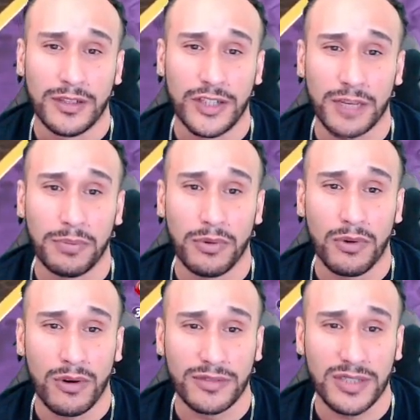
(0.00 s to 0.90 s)
Jake
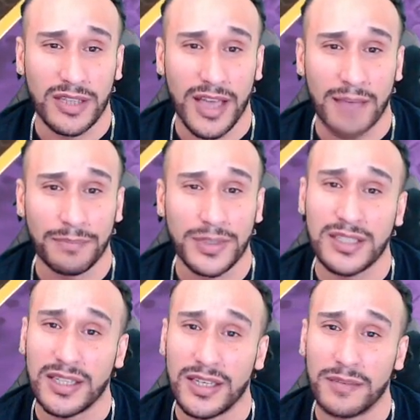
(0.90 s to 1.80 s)
Paul, if something happens
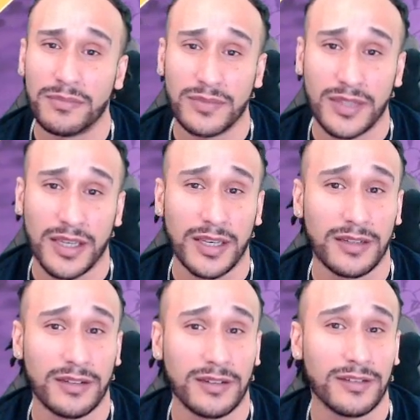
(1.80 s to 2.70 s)
to him,
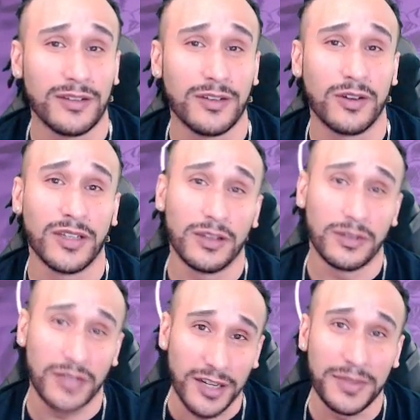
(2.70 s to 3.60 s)
then, you know,
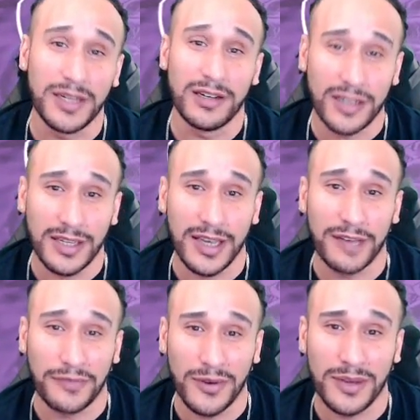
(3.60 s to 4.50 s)
they'd be looking
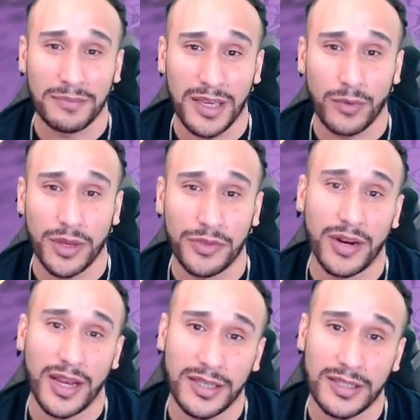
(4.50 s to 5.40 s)
at Floyd
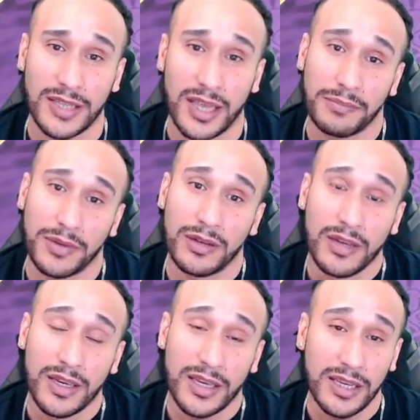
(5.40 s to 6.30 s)
Mayweather ASAP. But
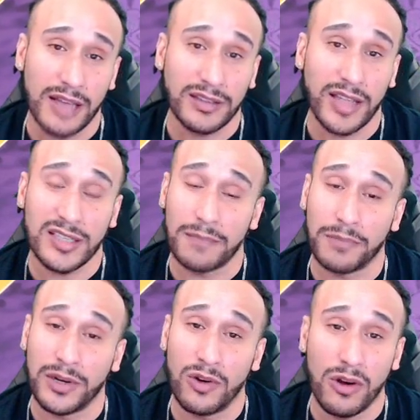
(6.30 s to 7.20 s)
he got that
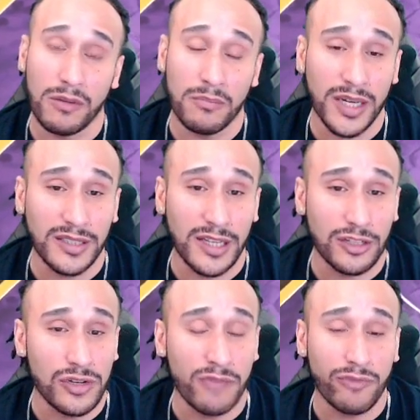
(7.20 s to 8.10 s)
type of long money
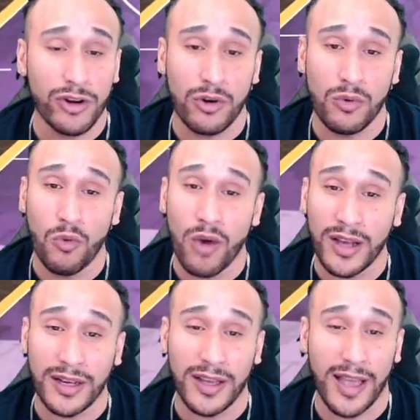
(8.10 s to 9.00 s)
that you never know
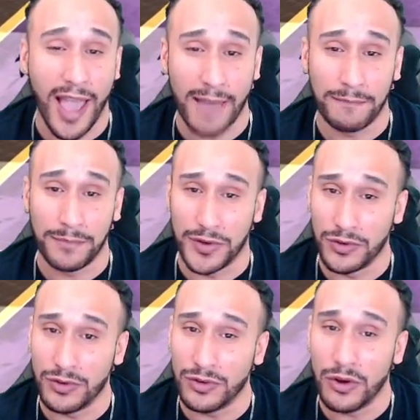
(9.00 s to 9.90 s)
what could happen.
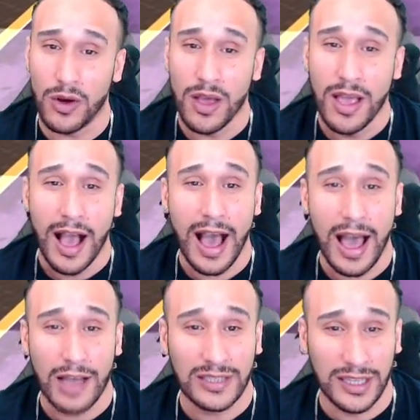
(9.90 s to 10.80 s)
You don't know
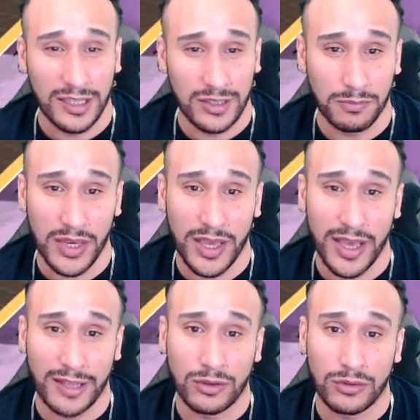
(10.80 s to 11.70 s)
how things will be
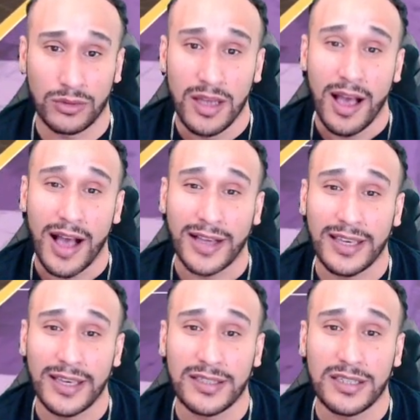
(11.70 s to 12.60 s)
handled. I
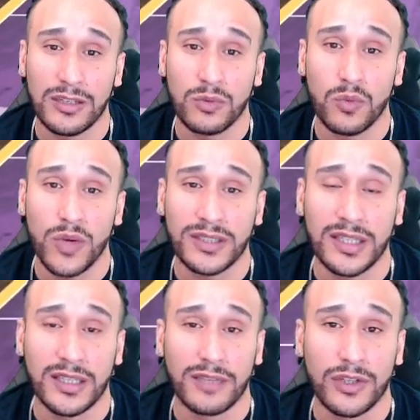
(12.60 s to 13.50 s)
can tell you one
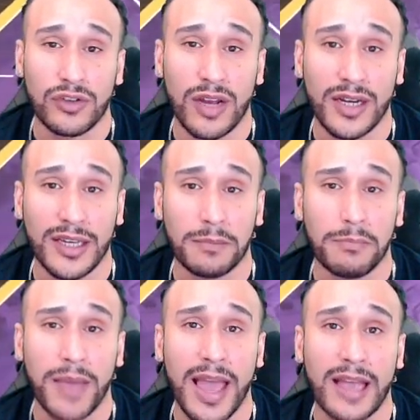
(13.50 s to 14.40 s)
thing. If you're trying to get a
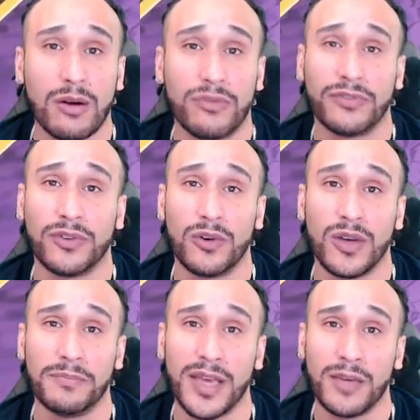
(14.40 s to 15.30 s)
bag off of
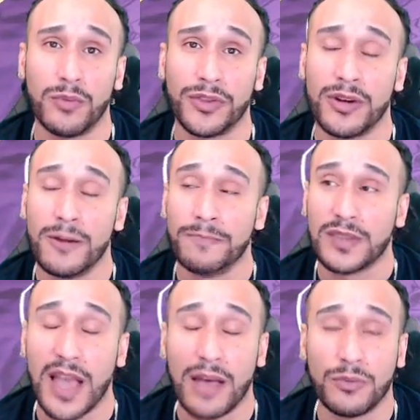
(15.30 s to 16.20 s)
Floyd Mayweather,
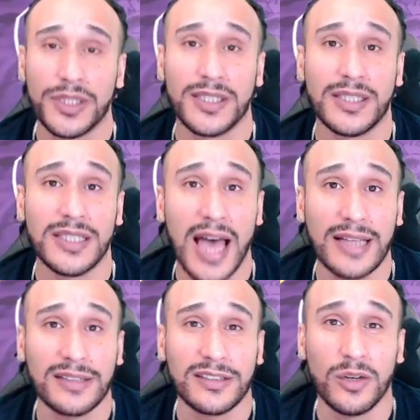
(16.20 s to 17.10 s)
that was
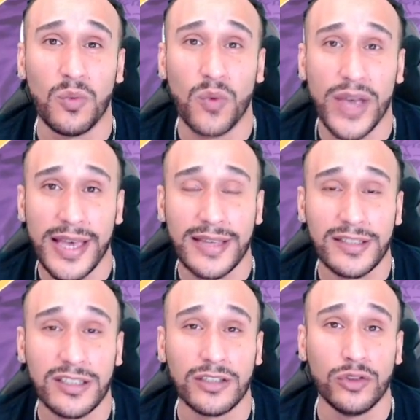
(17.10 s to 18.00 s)
not the way
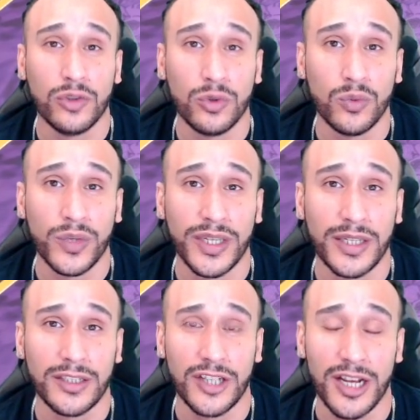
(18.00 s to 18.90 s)
to do
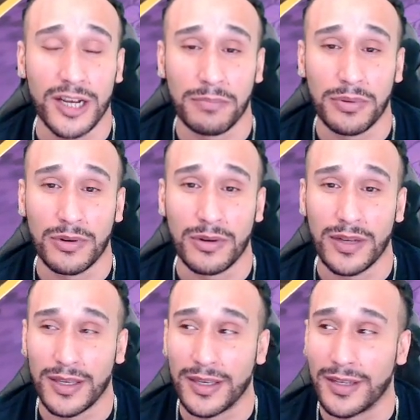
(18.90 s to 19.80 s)
it, Jake Paul
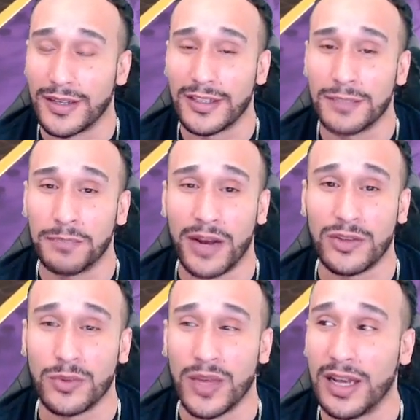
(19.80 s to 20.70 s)
Head. His
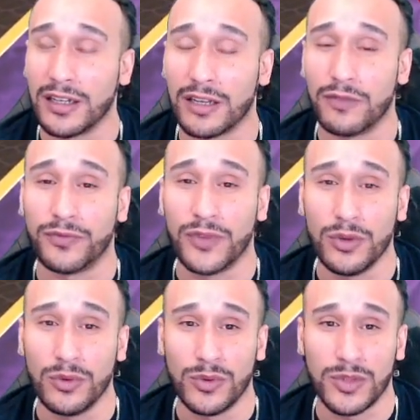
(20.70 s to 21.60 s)
parents were hella
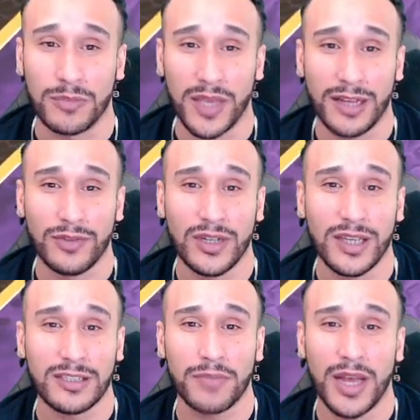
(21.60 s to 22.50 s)
confused, man. If you
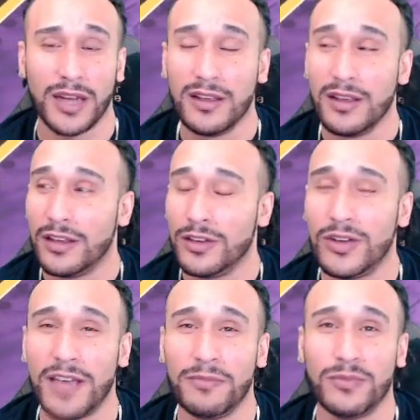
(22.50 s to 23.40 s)
name somebody,
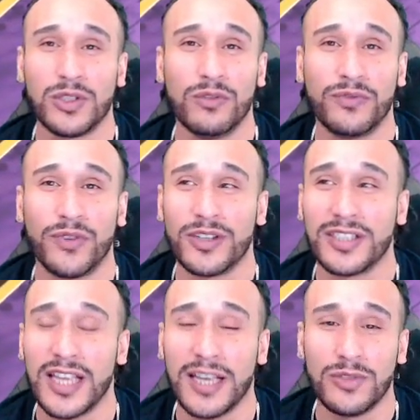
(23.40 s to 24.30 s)
you name them two
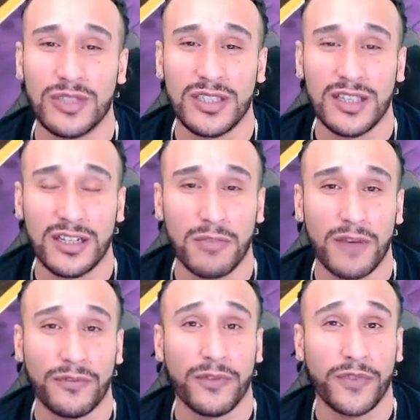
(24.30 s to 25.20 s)
first names, you setting them
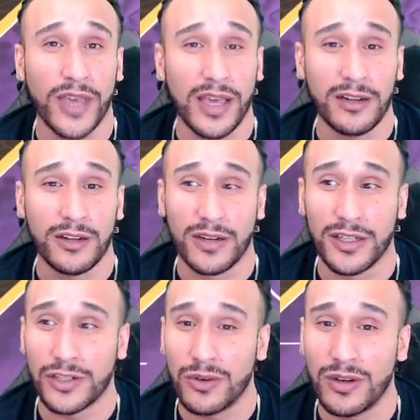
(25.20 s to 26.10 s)
up for failure.
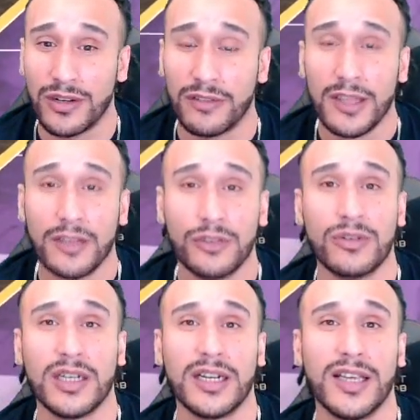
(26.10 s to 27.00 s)
And sure enough,
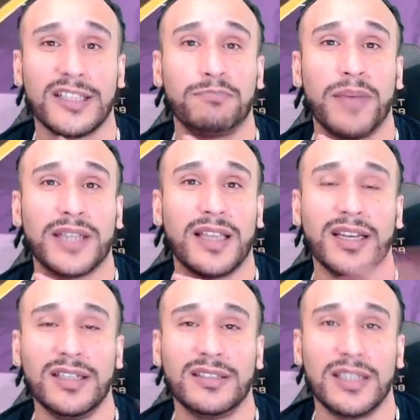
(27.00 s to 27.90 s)
you couldn't expect
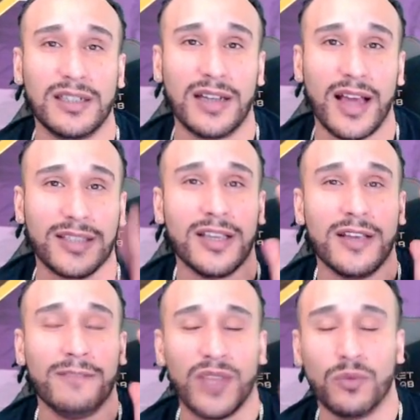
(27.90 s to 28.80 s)
anything less
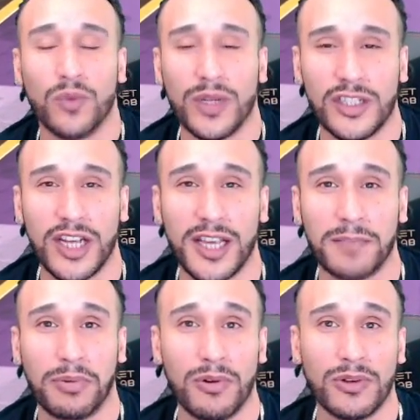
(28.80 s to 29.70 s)
than what
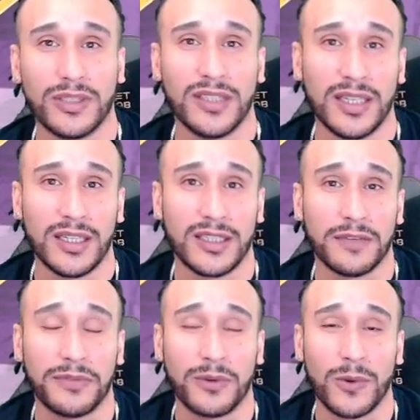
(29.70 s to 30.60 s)
Jake Paul did
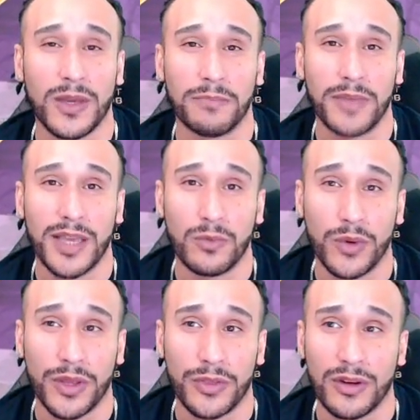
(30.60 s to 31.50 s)
to Floyd
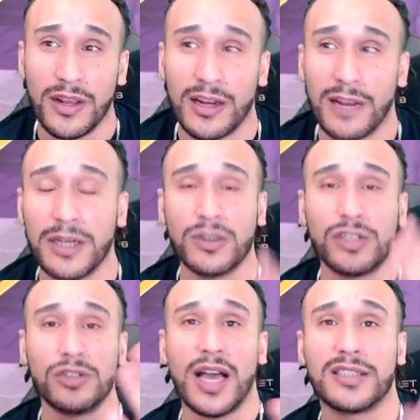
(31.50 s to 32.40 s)
Mayweather. Let me know
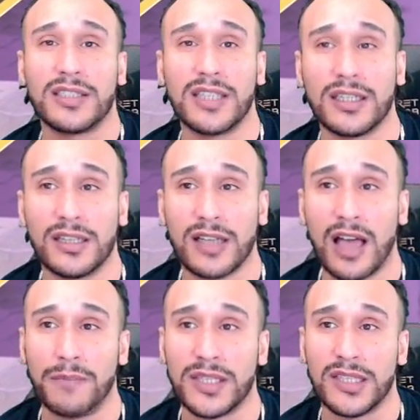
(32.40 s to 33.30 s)
what you guys think in the
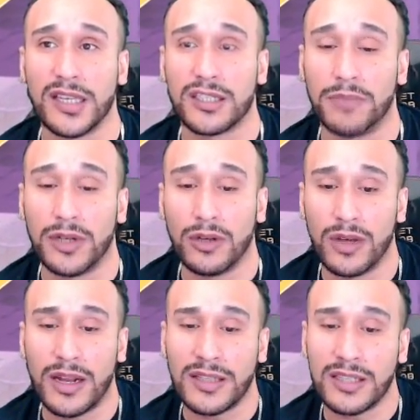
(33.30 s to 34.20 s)
comment section
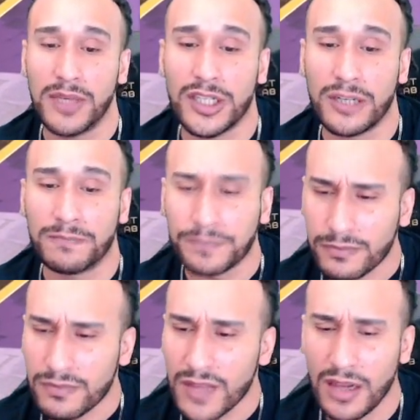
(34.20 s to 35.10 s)
below. Not to mention,
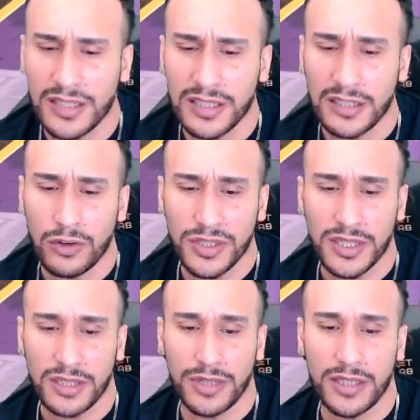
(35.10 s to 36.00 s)
listen, in all
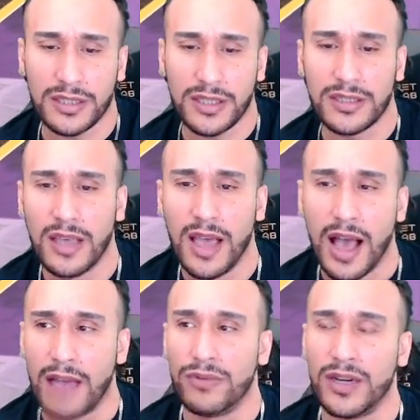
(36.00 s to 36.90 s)
seriousness,
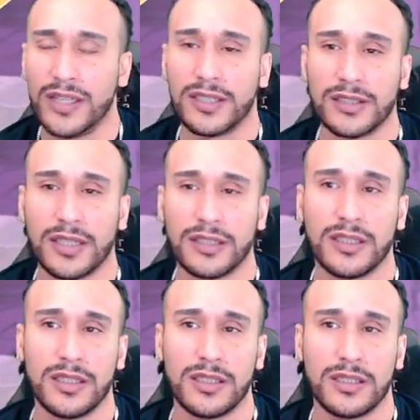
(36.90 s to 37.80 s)
I really think that
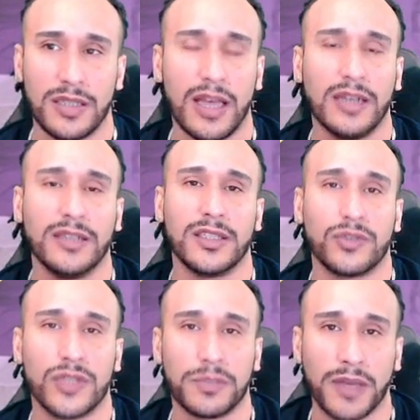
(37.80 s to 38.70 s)
this is hella
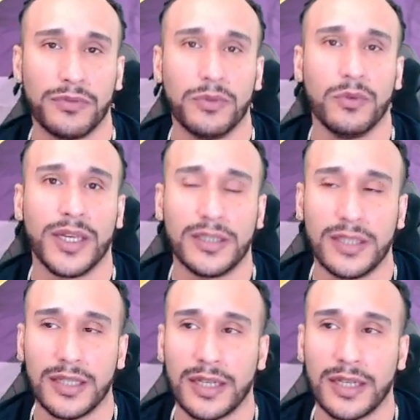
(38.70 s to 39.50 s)
disrespectful what he did.